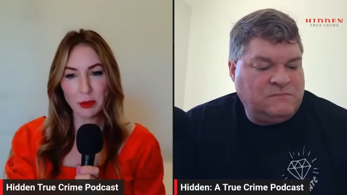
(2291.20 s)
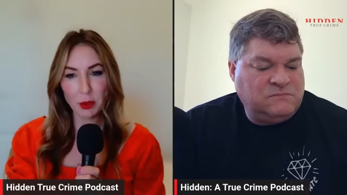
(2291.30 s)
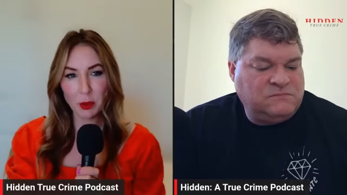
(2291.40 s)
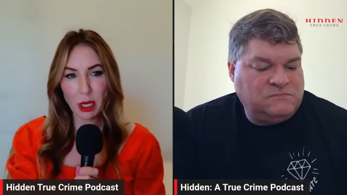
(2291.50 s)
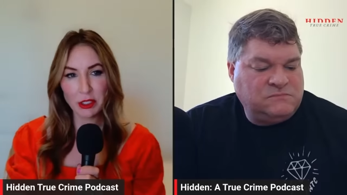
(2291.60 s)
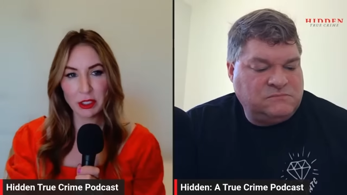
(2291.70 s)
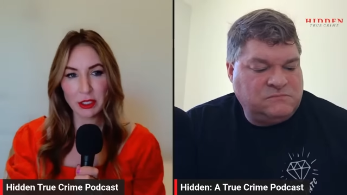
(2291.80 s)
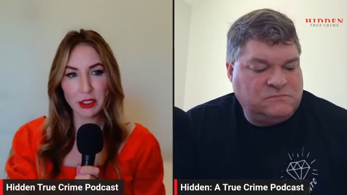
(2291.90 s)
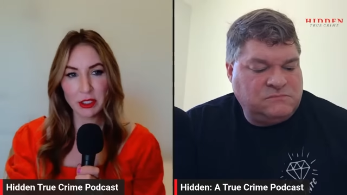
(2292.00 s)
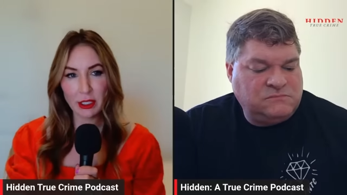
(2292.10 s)
Speaker 1: will watch it
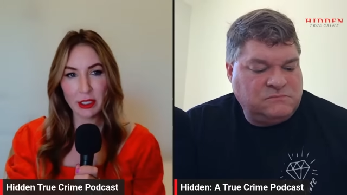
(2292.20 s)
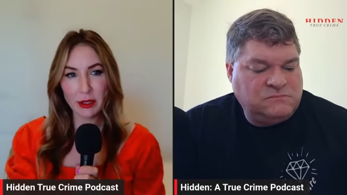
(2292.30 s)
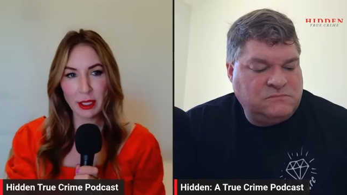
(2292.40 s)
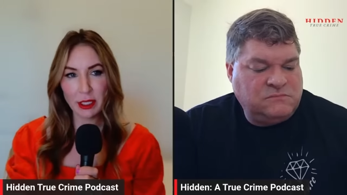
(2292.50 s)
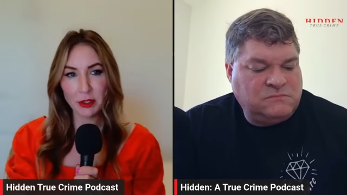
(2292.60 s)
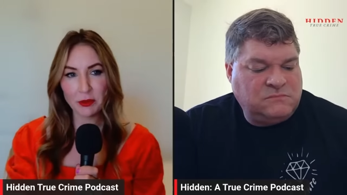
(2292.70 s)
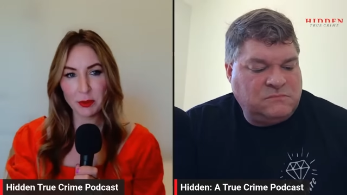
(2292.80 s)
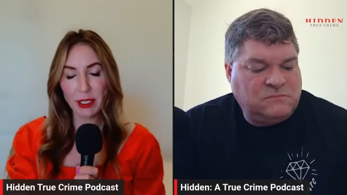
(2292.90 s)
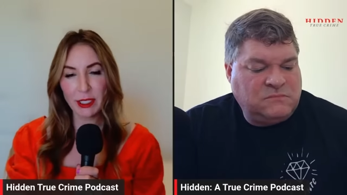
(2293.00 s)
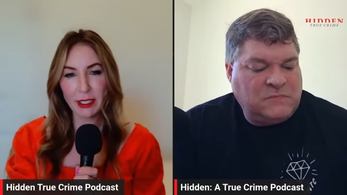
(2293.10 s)
and share it. Thank you for
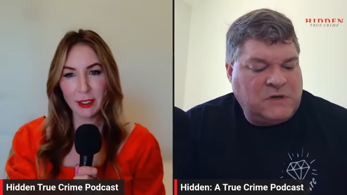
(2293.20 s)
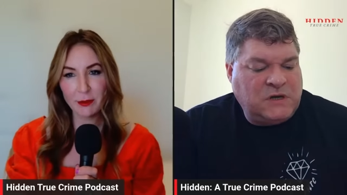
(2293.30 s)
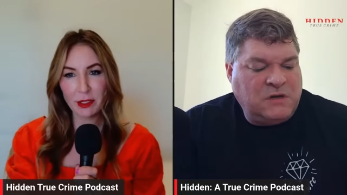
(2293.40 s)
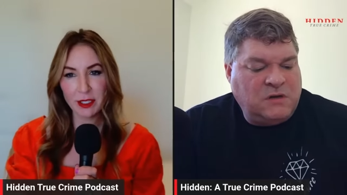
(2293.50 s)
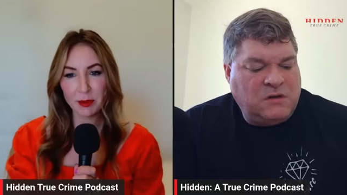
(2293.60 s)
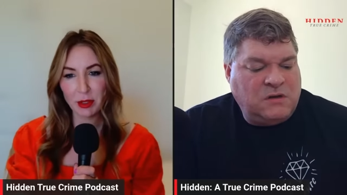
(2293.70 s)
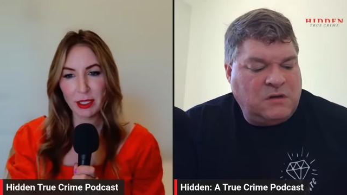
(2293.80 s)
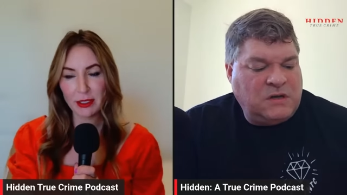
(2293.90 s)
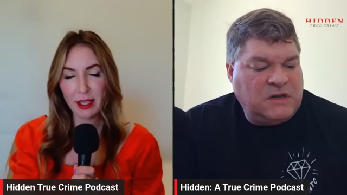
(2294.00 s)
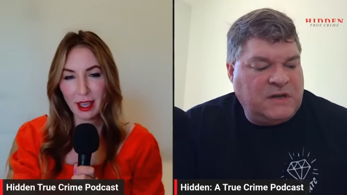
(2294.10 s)
being here for the
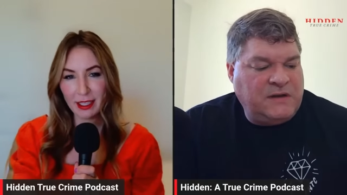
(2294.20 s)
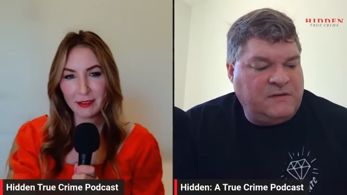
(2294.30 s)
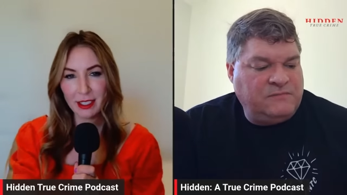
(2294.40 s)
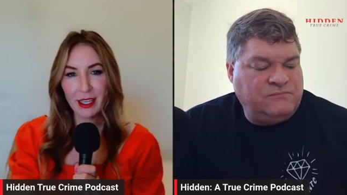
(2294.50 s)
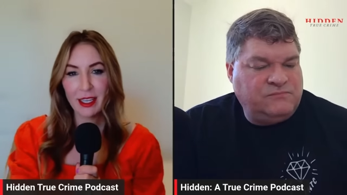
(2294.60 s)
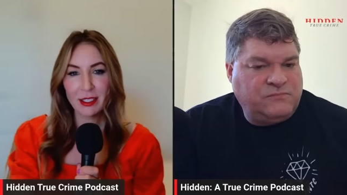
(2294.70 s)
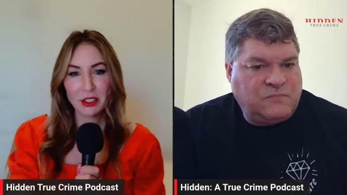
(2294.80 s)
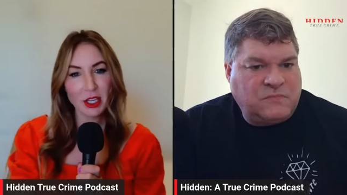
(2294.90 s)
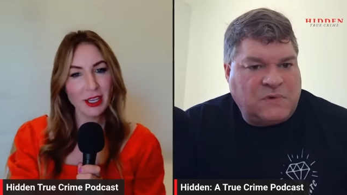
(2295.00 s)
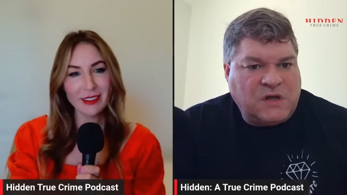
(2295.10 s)
surprise live.
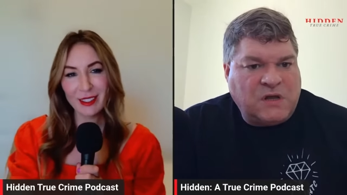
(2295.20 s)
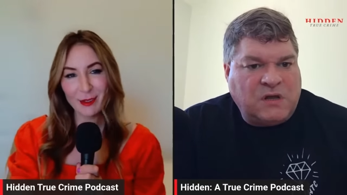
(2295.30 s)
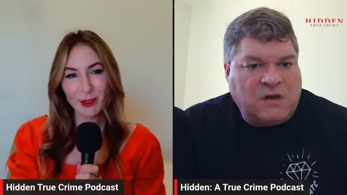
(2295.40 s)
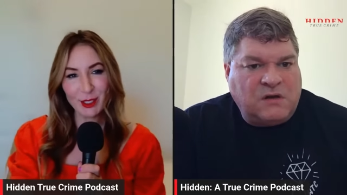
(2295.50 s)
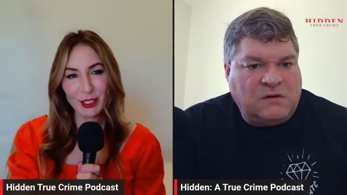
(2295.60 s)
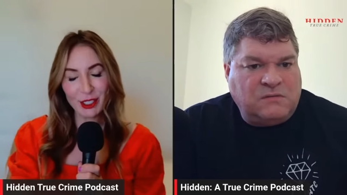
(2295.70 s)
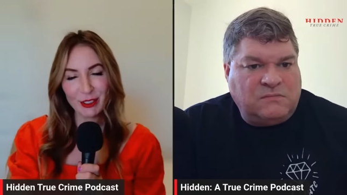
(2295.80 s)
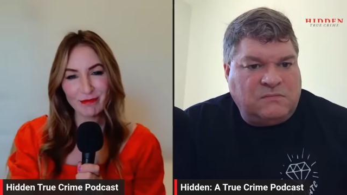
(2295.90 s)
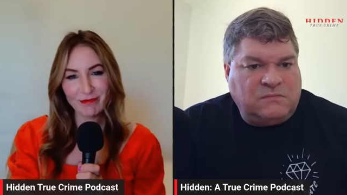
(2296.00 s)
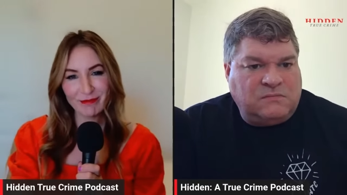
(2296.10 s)
John, love your
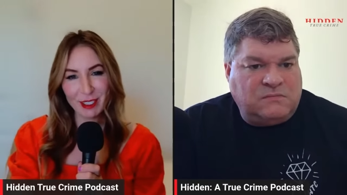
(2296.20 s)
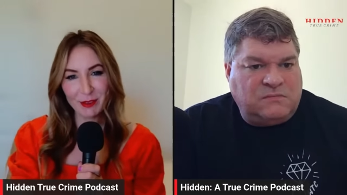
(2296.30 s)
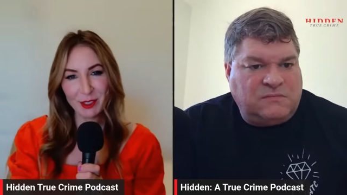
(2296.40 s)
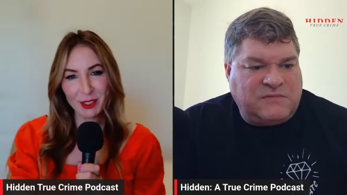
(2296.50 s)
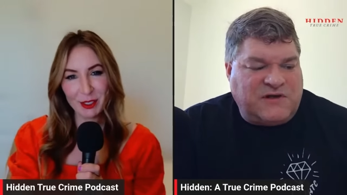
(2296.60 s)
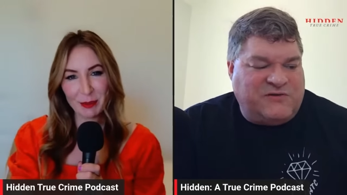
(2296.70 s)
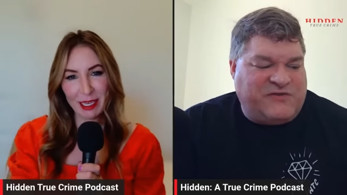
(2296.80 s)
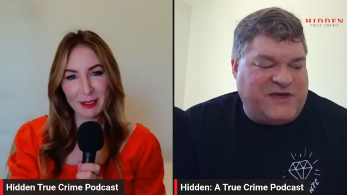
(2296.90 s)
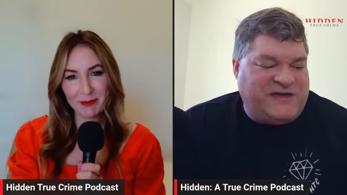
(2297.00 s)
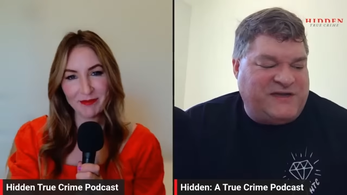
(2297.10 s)
shirt. Love your shirt, oh,
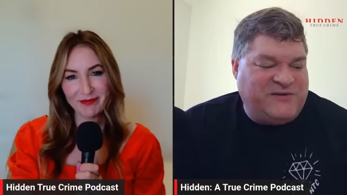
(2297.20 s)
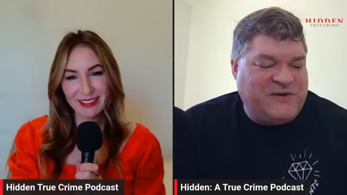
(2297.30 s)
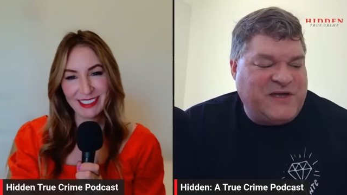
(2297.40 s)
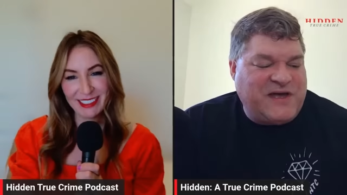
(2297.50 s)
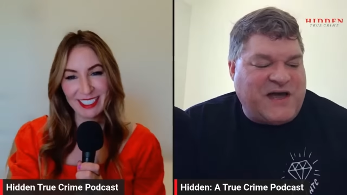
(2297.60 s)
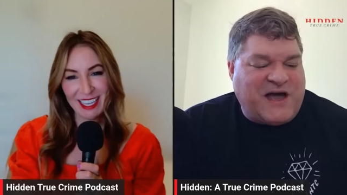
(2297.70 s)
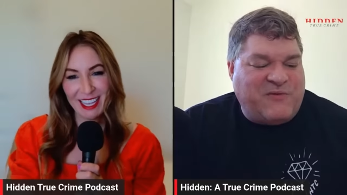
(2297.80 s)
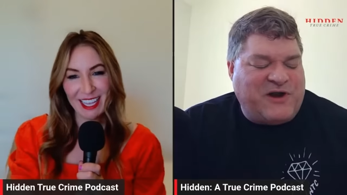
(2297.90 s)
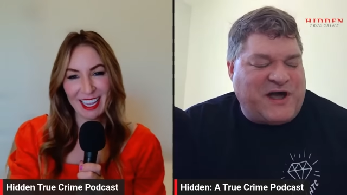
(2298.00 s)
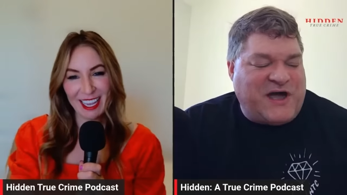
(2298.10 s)
babe. Thank
Speaker 2: you. I
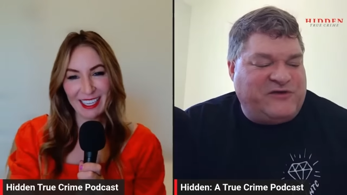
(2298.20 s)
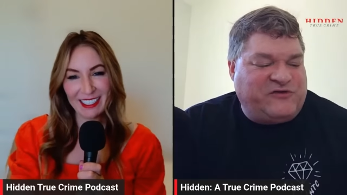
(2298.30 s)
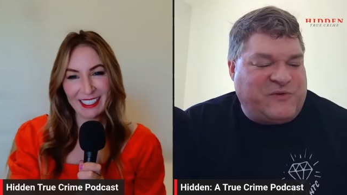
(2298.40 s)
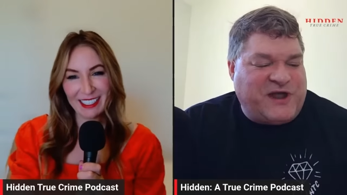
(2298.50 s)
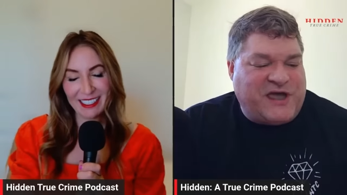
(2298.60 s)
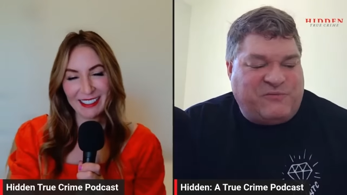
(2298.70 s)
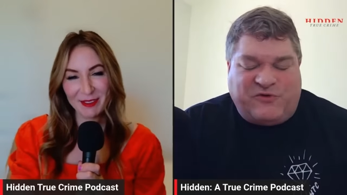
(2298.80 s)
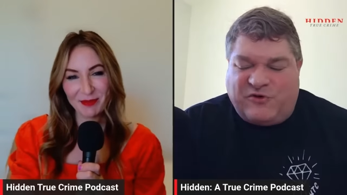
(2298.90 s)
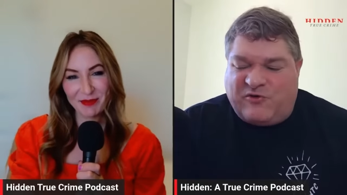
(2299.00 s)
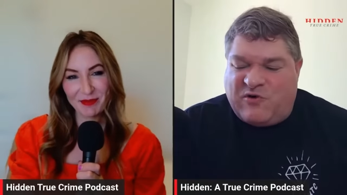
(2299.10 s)
want to. I just want to end
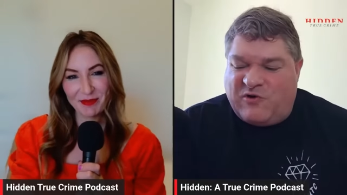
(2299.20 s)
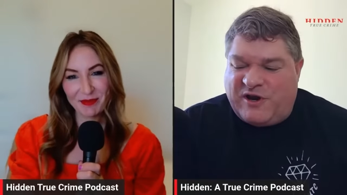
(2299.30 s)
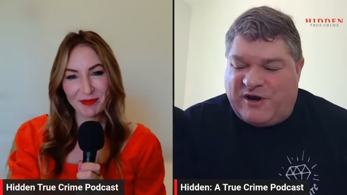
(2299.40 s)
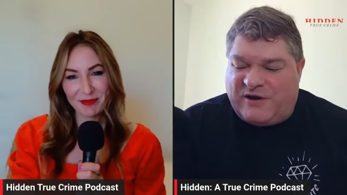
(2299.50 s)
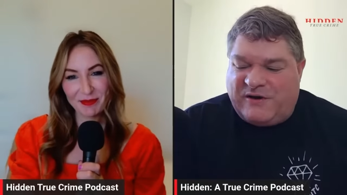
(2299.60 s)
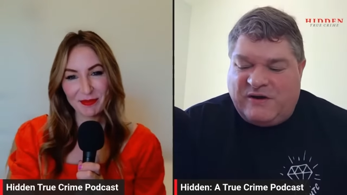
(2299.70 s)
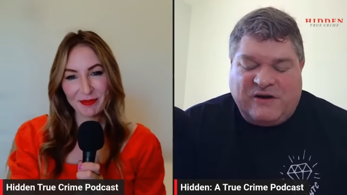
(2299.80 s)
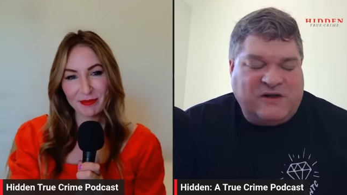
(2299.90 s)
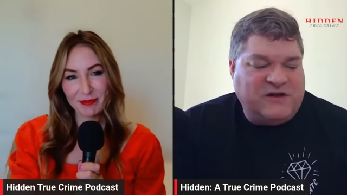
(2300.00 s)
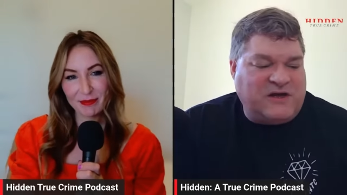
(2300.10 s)
with a quote here,
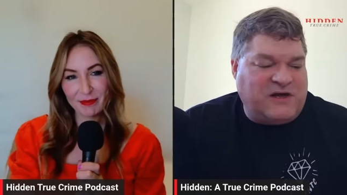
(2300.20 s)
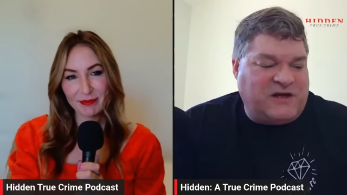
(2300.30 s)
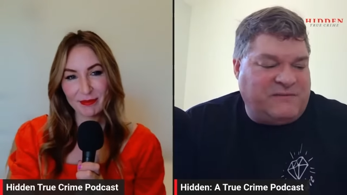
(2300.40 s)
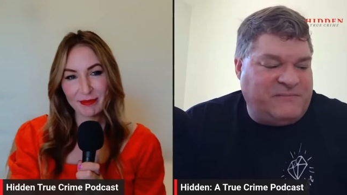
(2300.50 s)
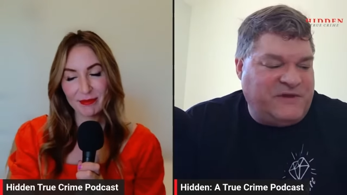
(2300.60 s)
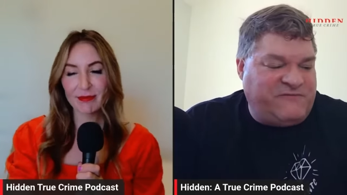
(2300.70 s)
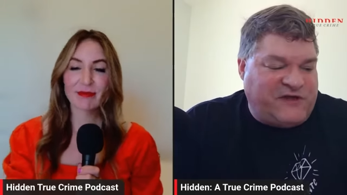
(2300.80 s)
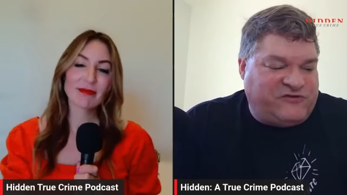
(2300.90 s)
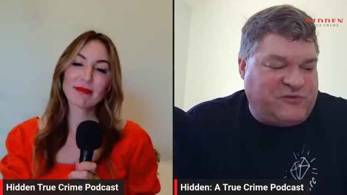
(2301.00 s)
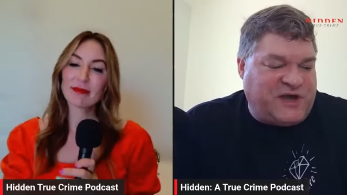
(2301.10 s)
um, if
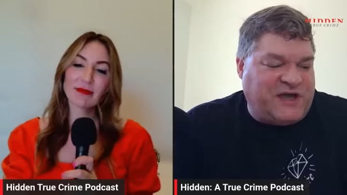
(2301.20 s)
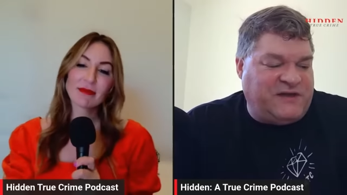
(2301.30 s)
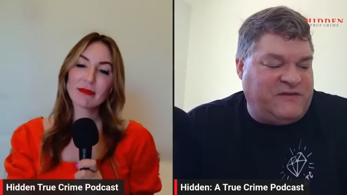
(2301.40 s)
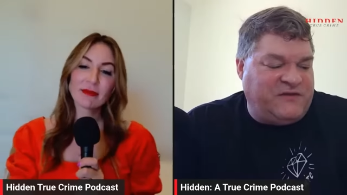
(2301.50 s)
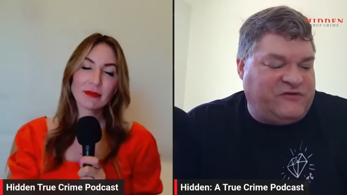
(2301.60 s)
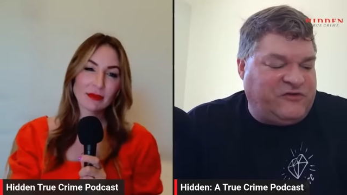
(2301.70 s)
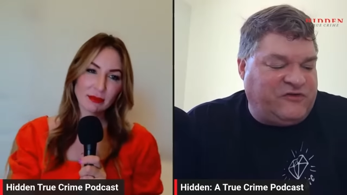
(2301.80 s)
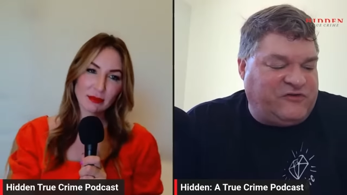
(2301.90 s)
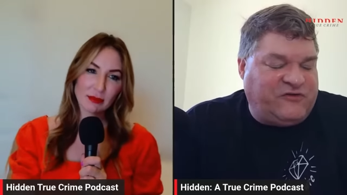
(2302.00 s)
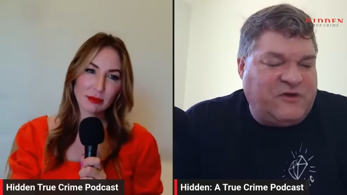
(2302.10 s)
that's okay. This
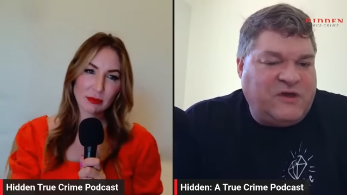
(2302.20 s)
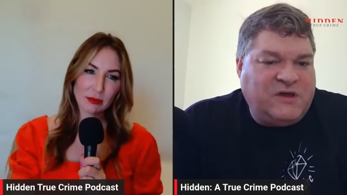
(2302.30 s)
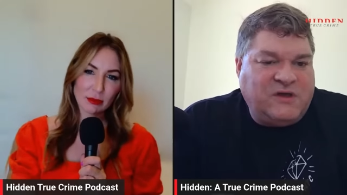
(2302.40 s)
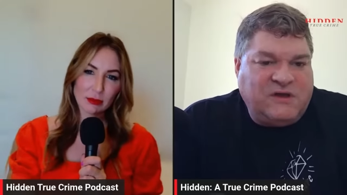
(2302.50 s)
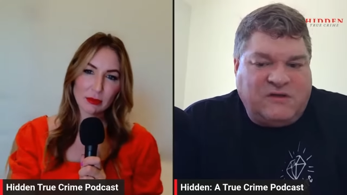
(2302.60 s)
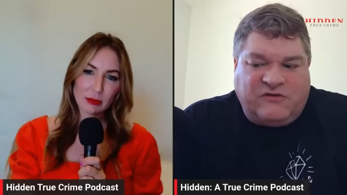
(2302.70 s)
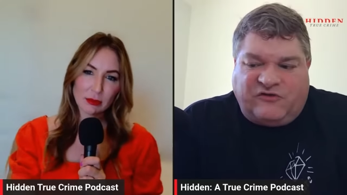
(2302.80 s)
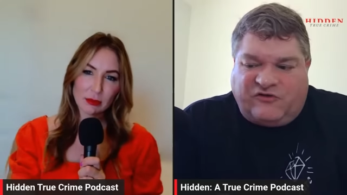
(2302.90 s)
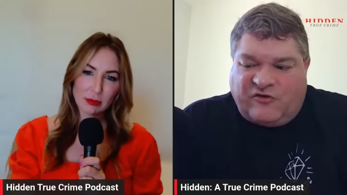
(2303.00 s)
is this is a